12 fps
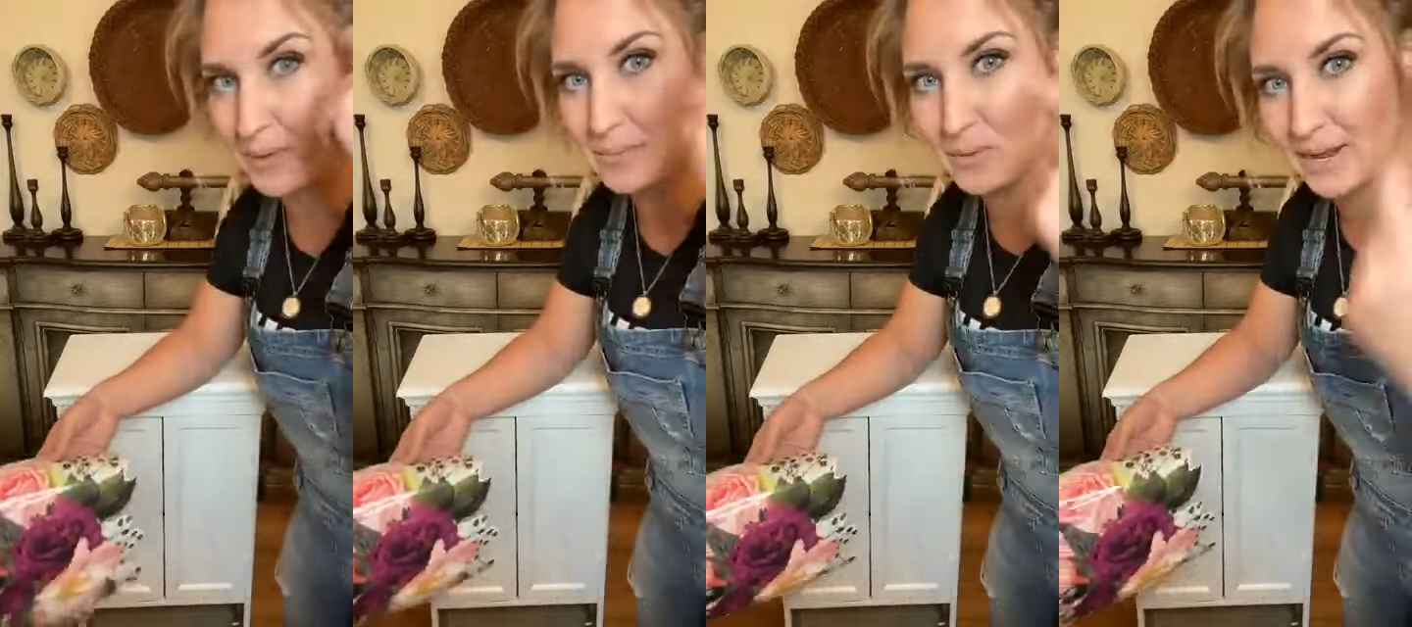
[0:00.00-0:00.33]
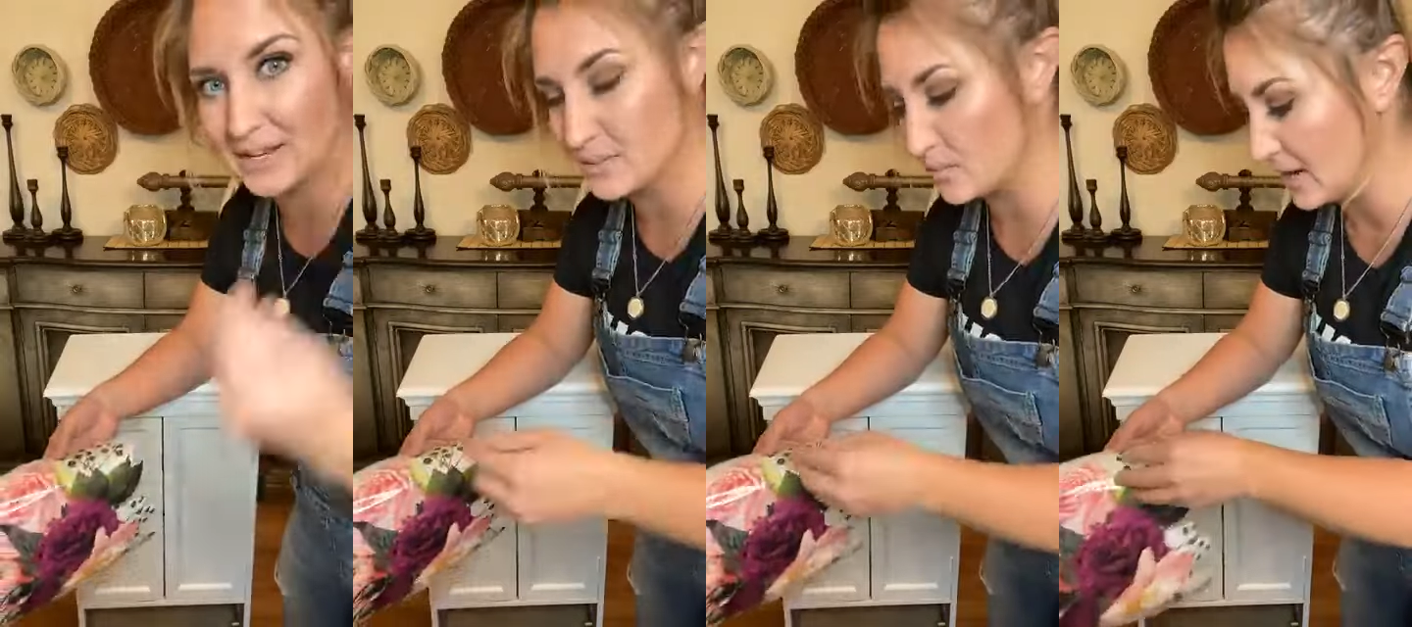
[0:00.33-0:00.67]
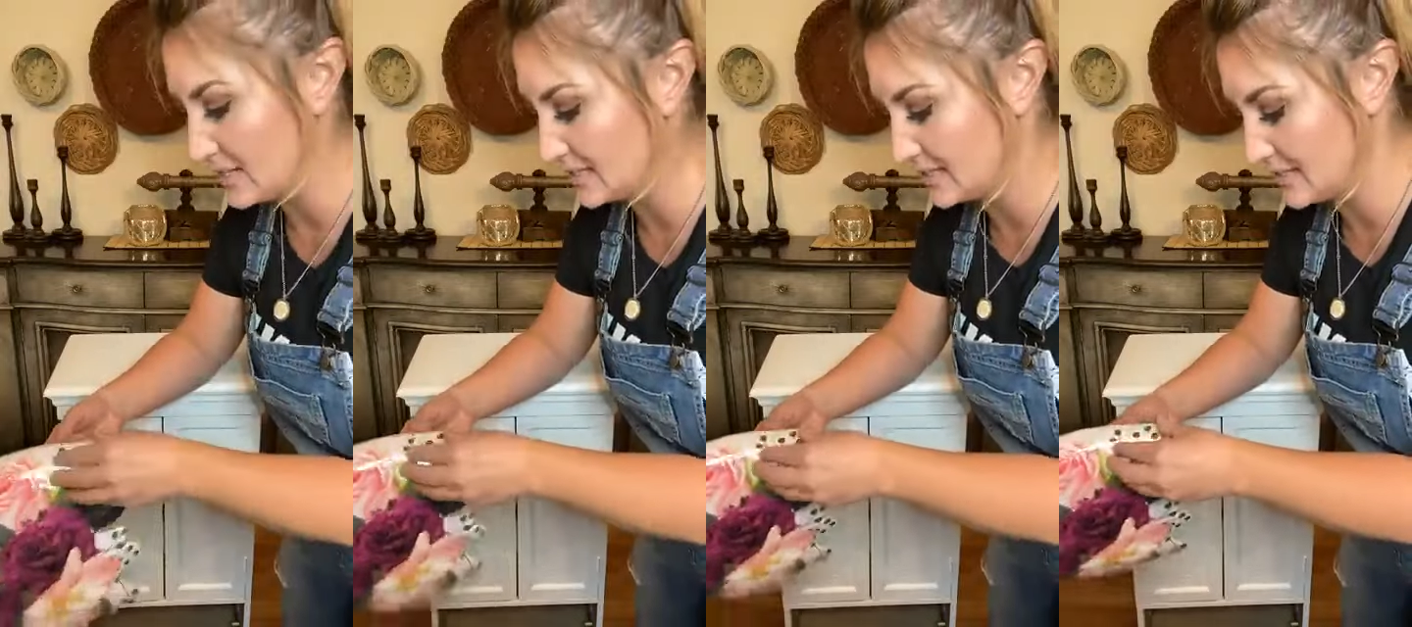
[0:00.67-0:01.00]
for my brain to
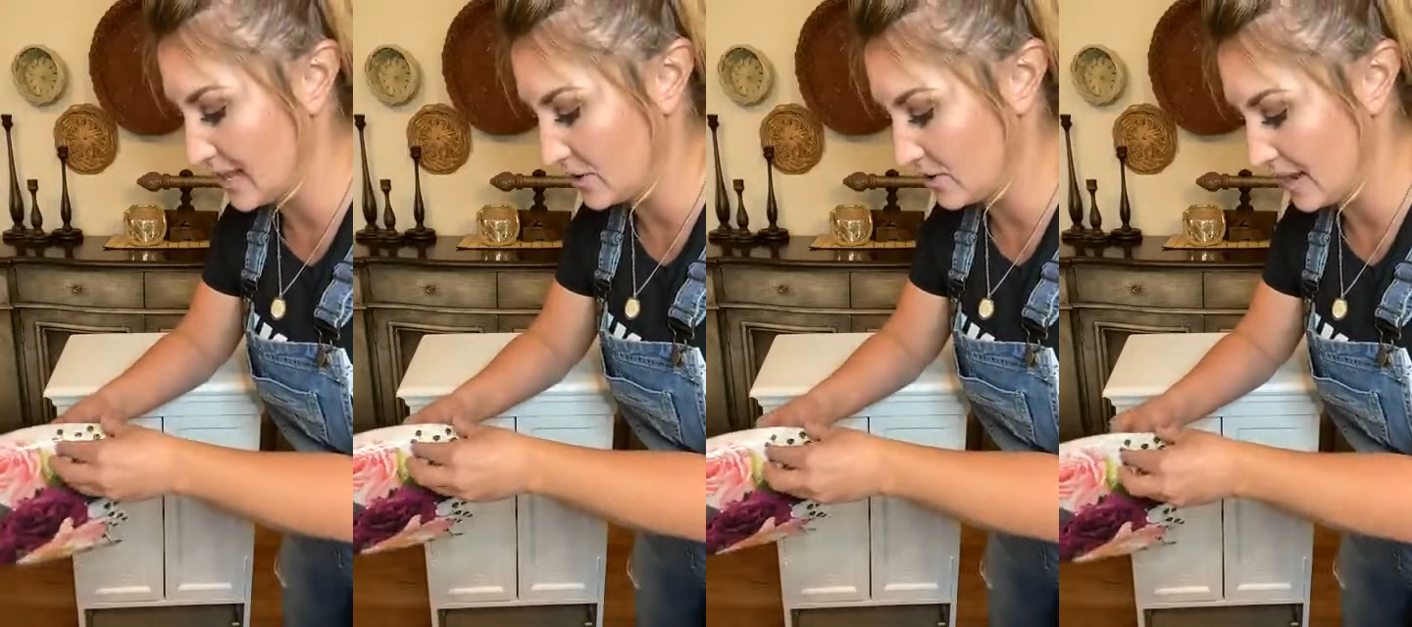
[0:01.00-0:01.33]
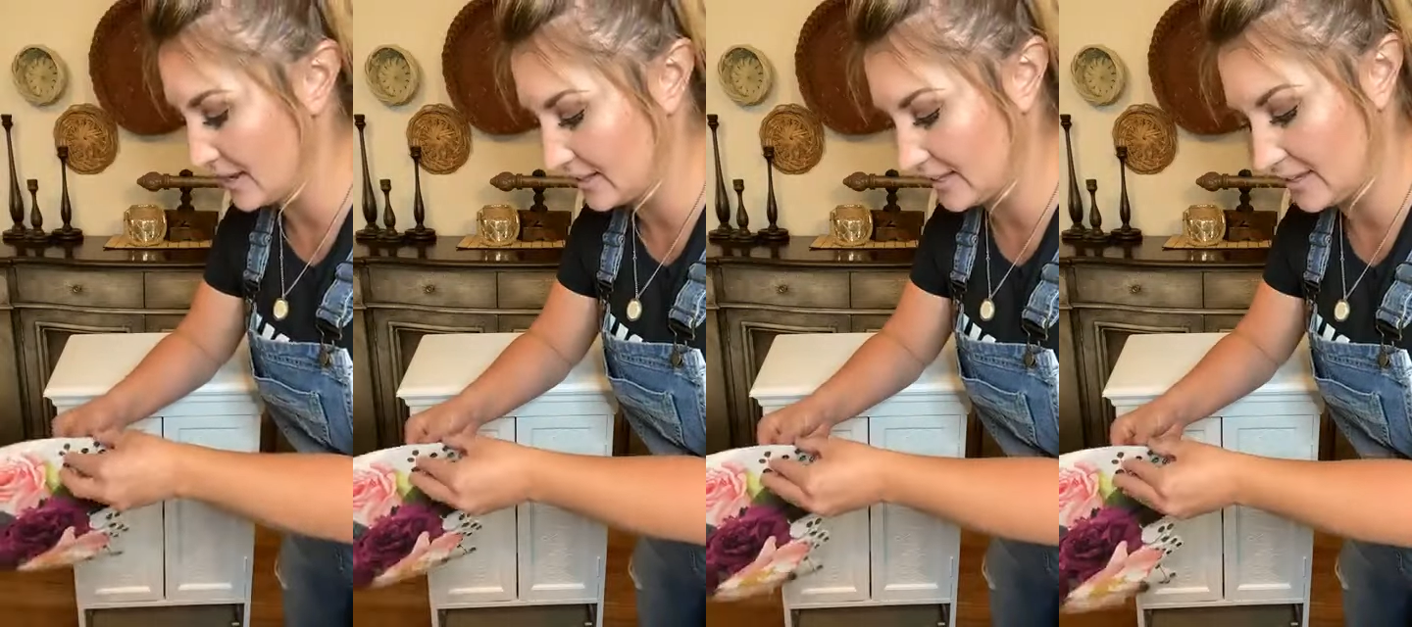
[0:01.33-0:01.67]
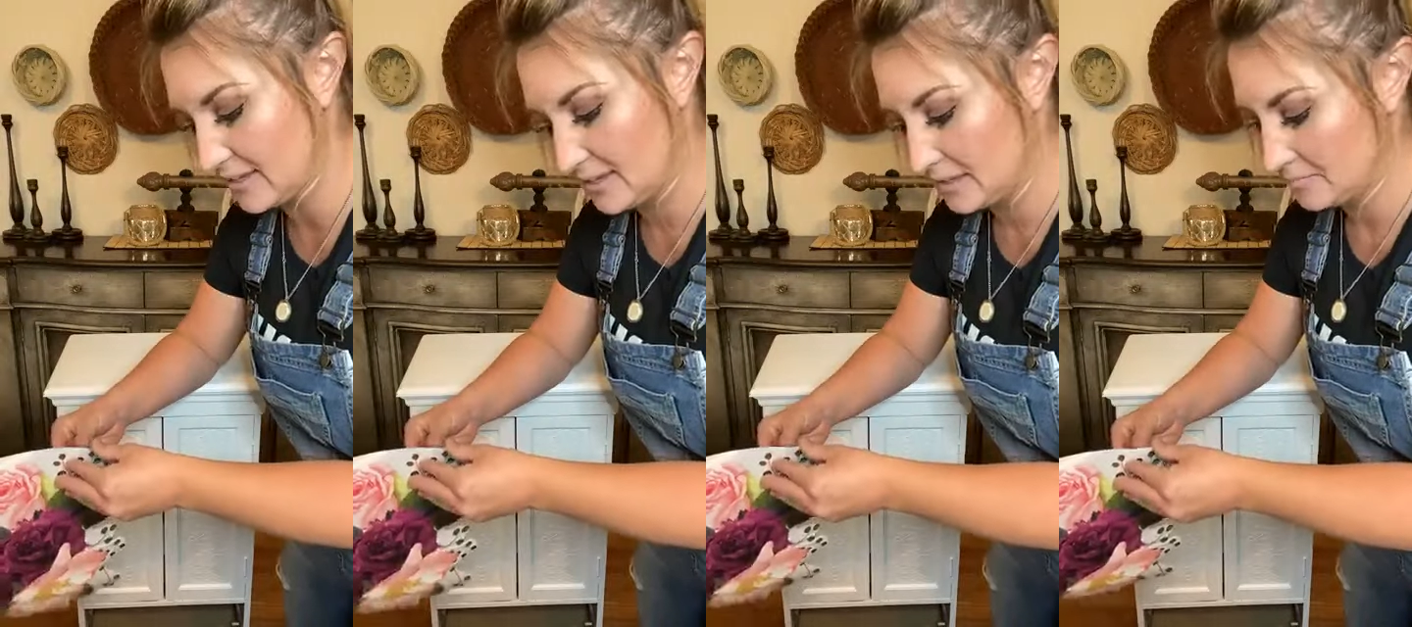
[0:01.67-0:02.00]
process that
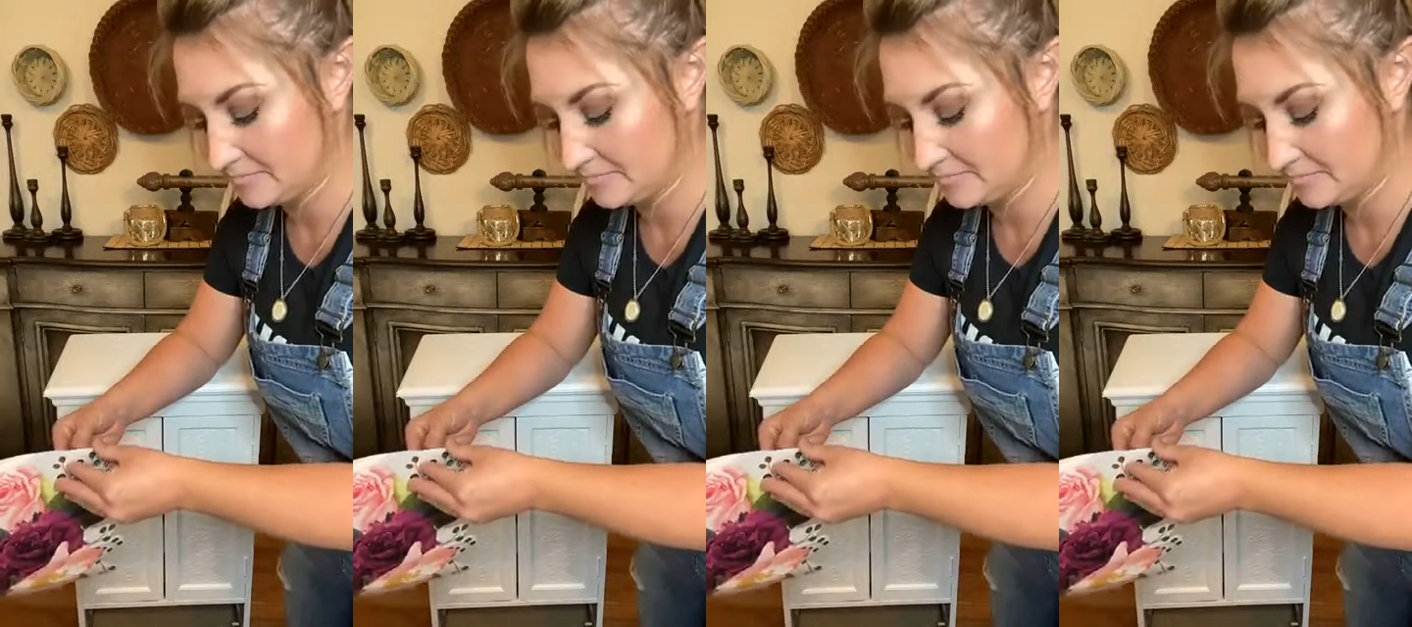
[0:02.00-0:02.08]
correctly.